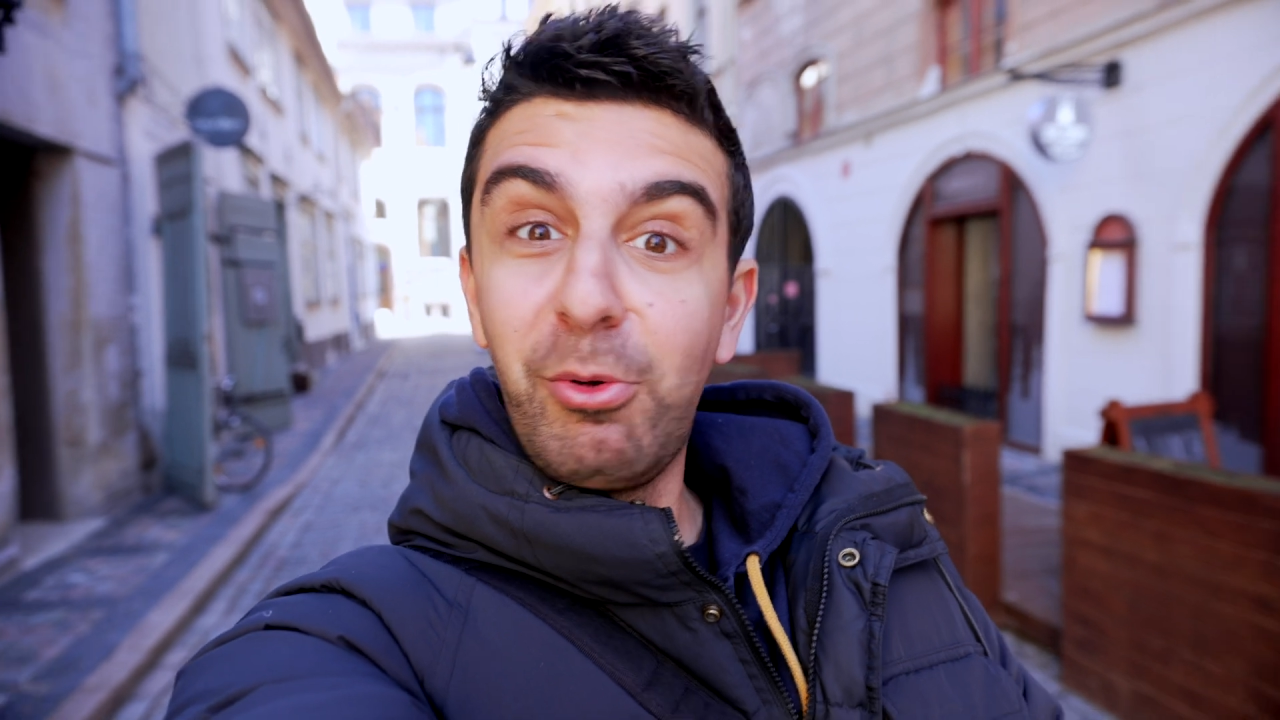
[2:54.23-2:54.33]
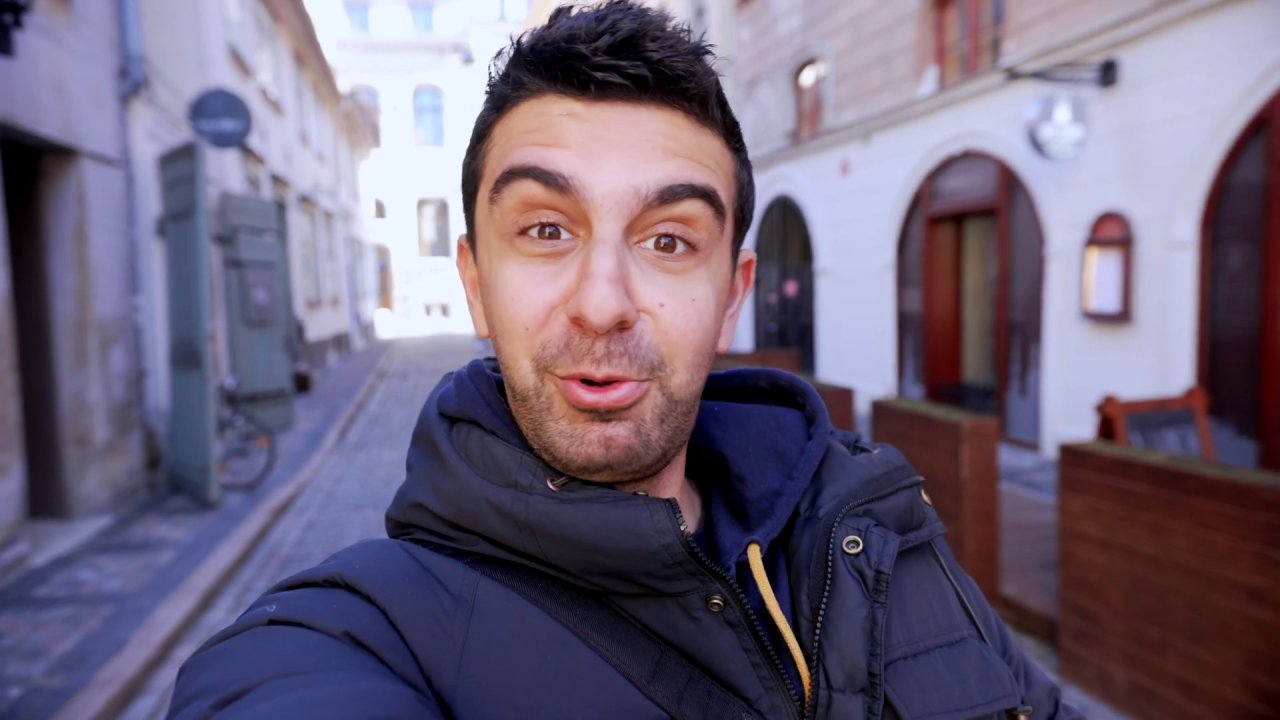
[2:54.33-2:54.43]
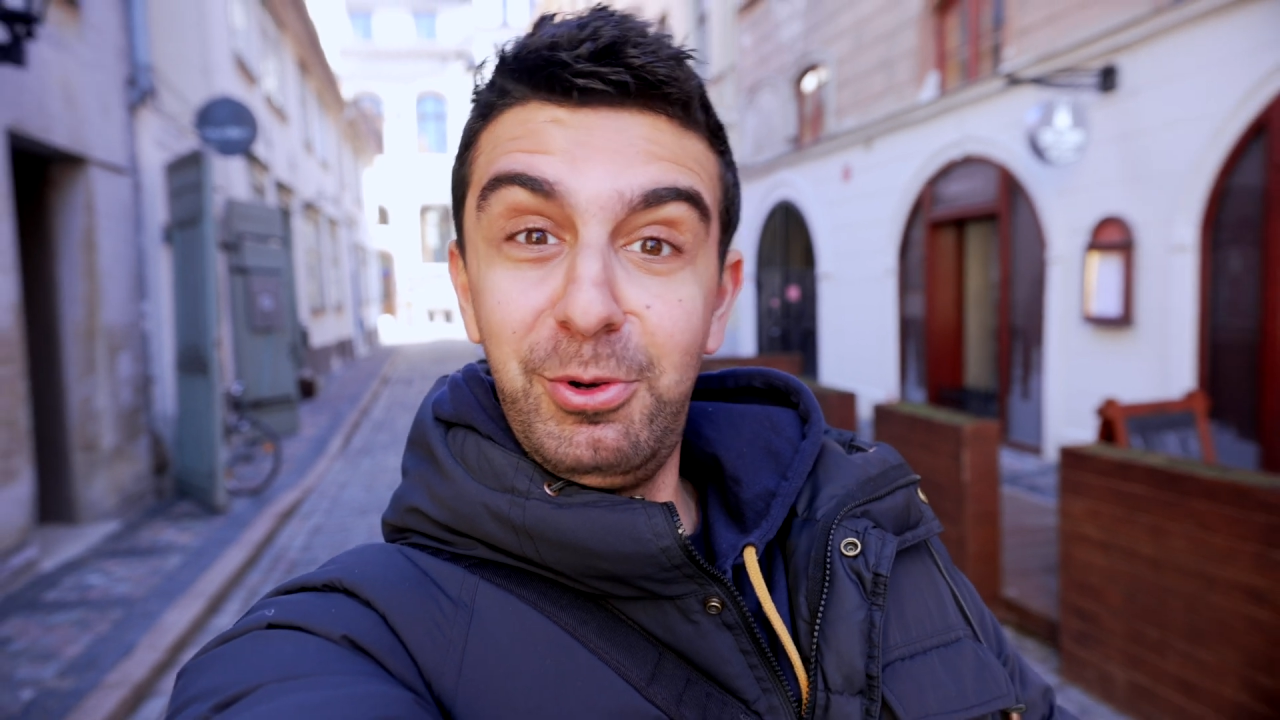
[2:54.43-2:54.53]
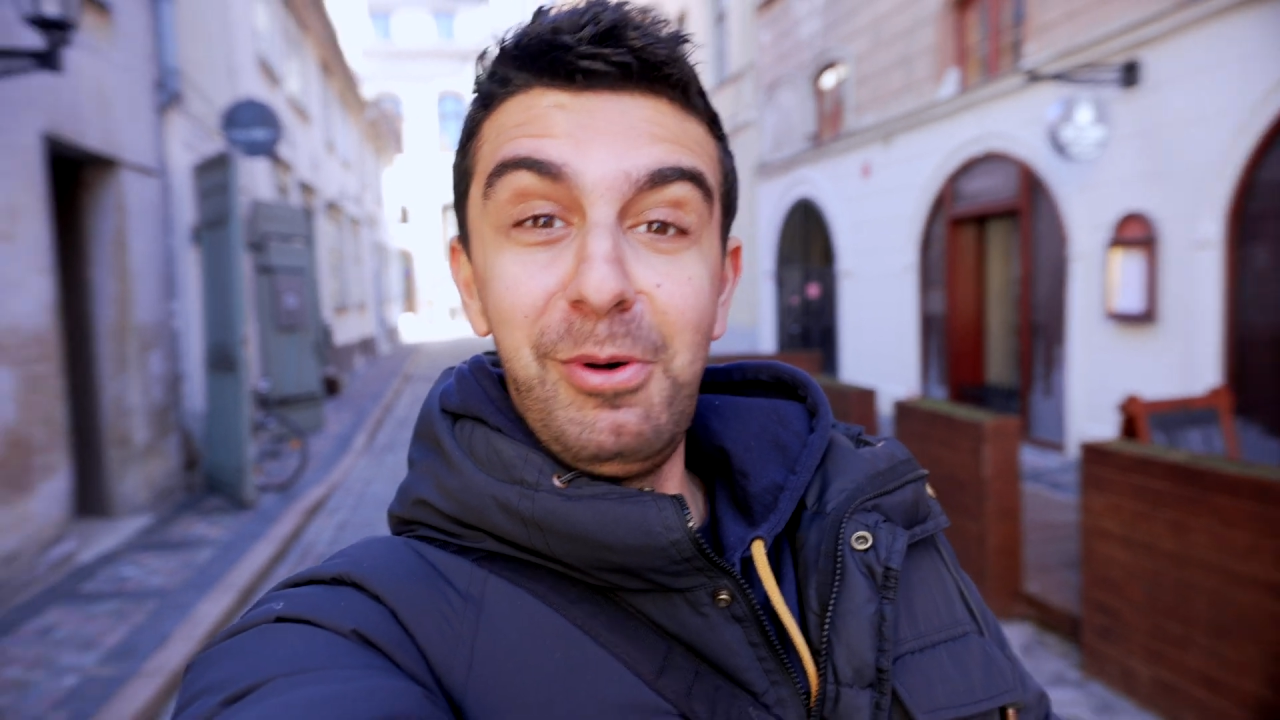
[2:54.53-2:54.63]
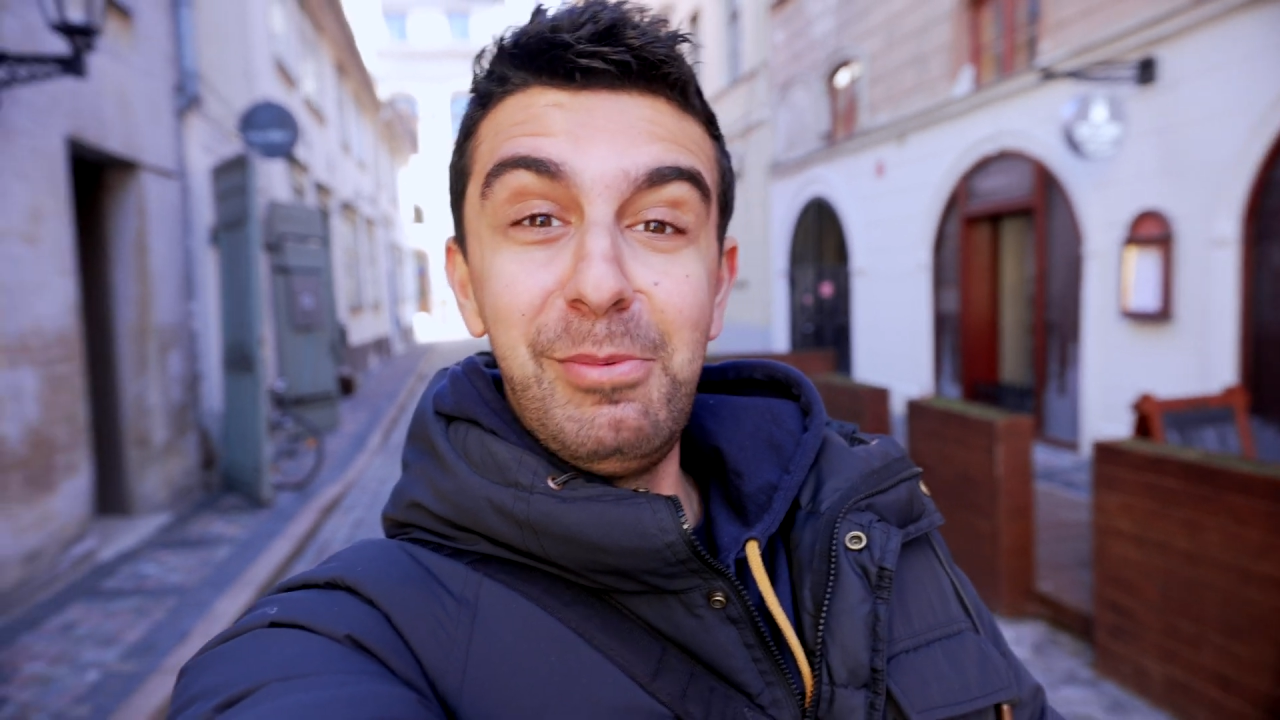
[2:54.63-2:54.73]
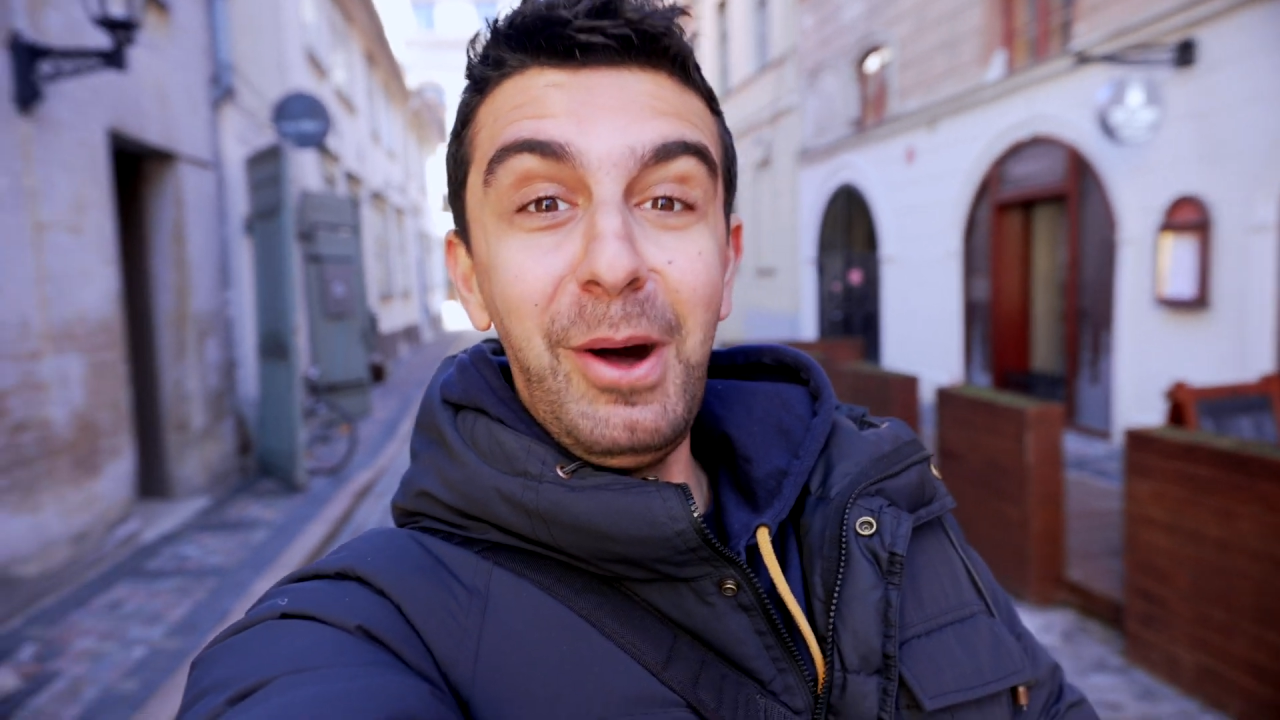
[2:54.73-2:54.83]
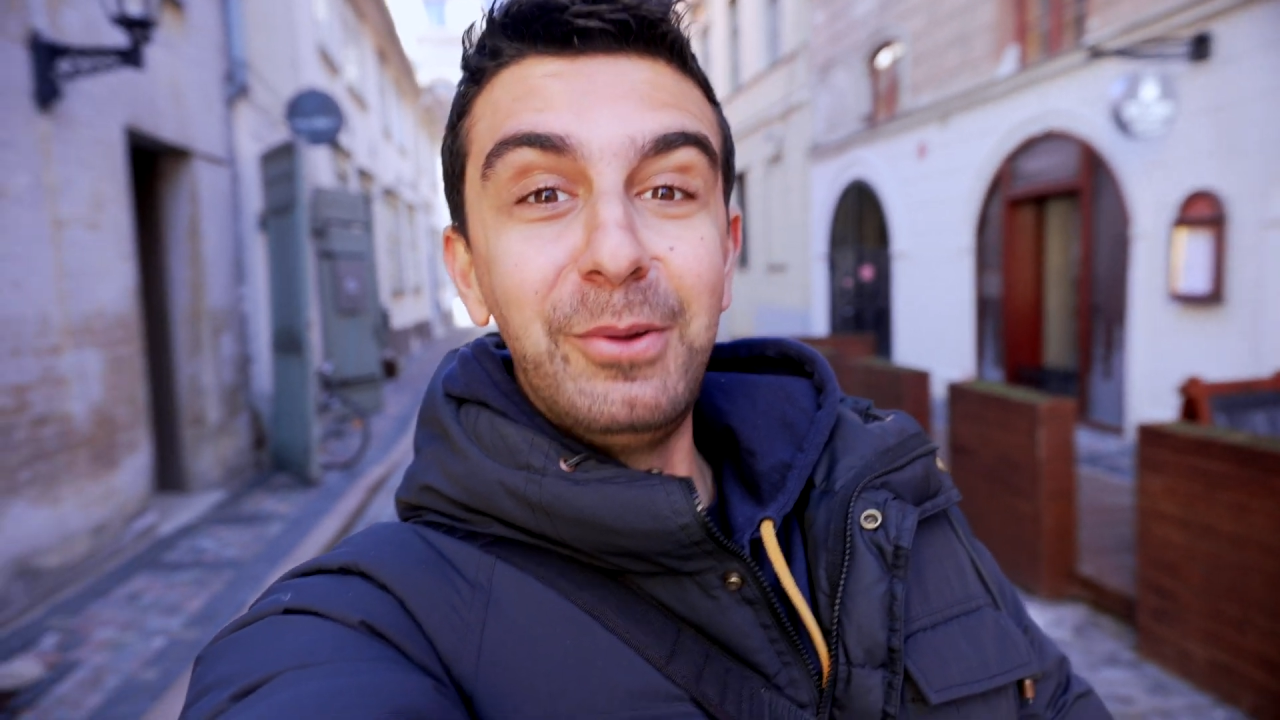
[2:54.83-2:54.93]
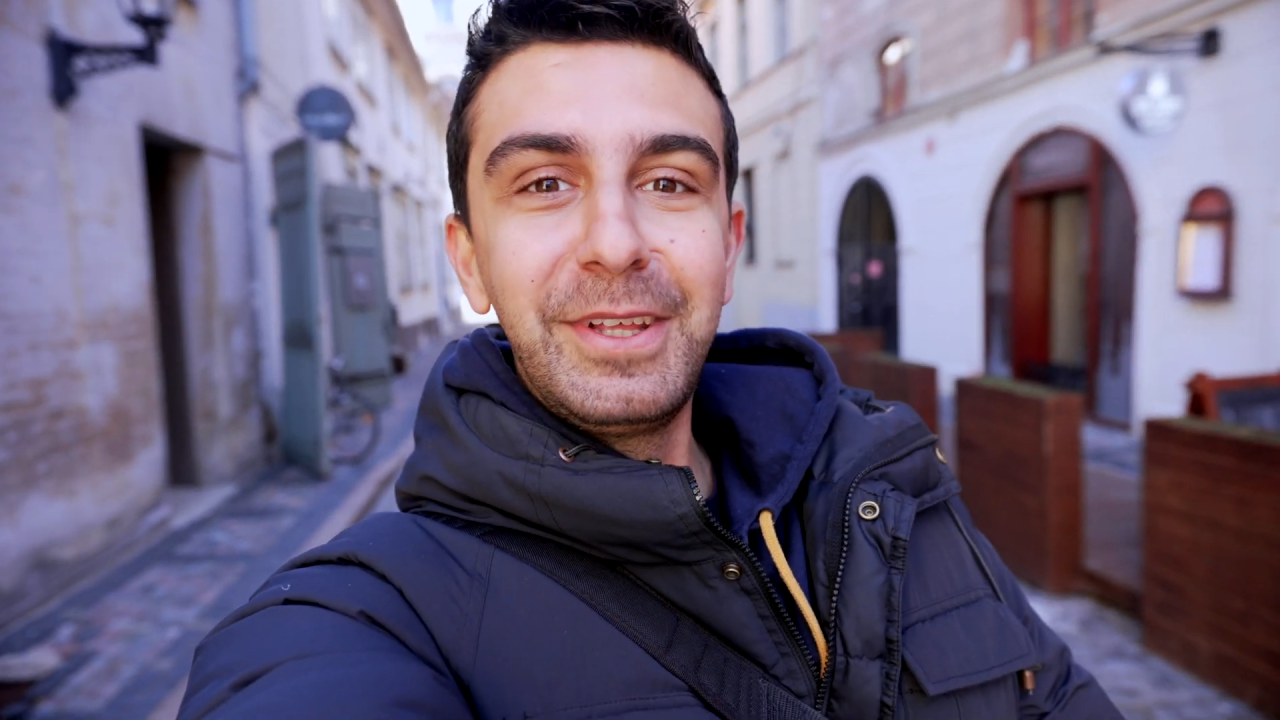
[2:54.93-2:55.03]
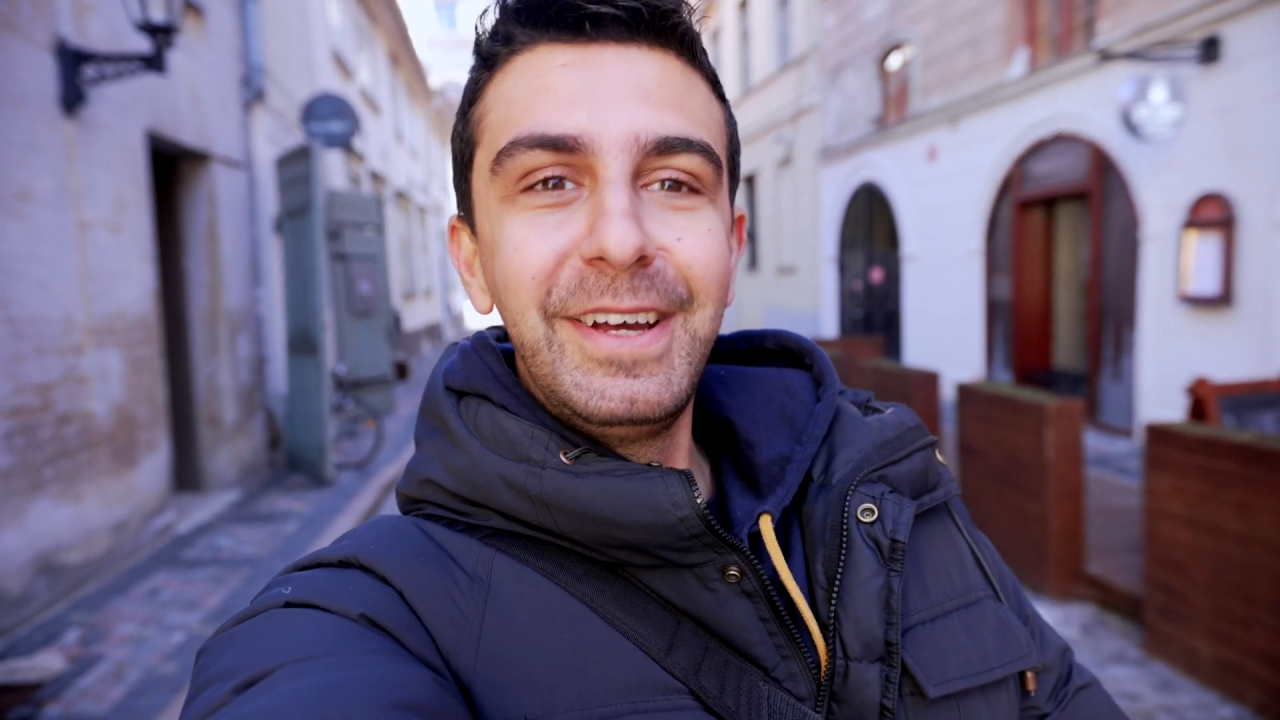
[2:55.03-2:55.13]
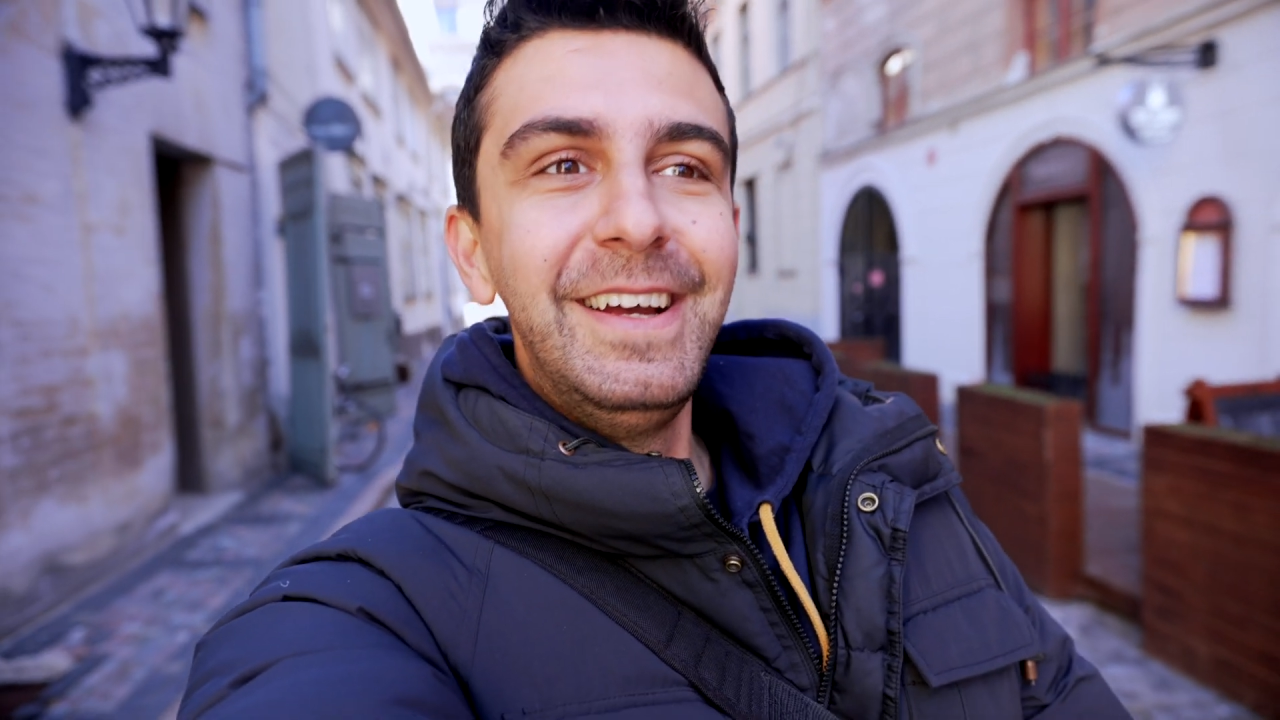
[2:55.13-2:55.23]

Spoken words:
clue about,